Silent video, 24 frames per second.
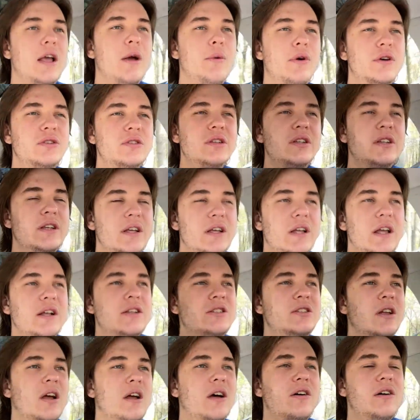
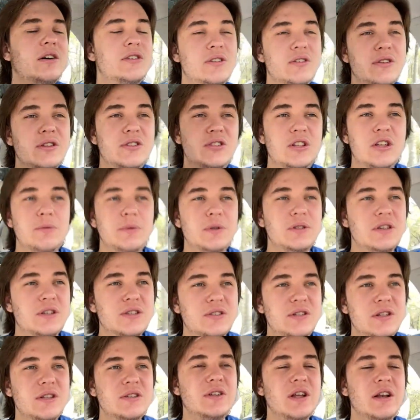It's not listed on the syllabus
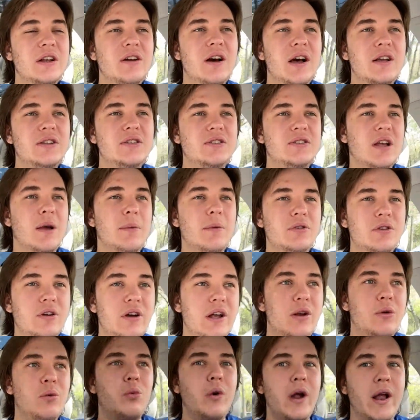because these in-class assignments are
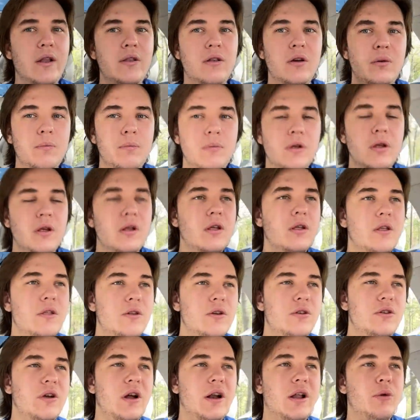like random.
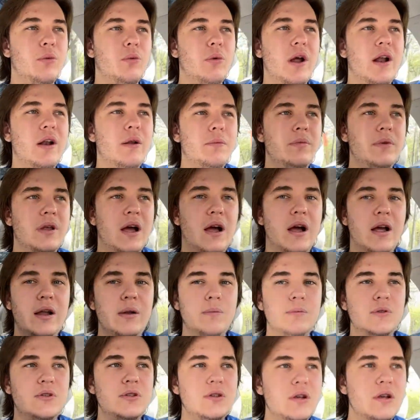They're done at random
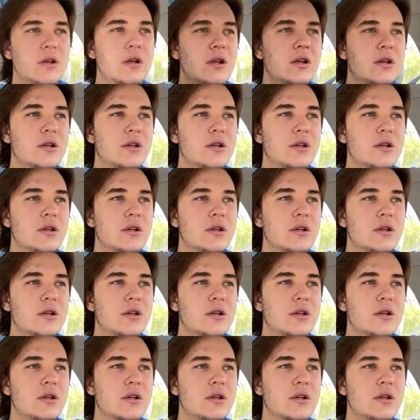times.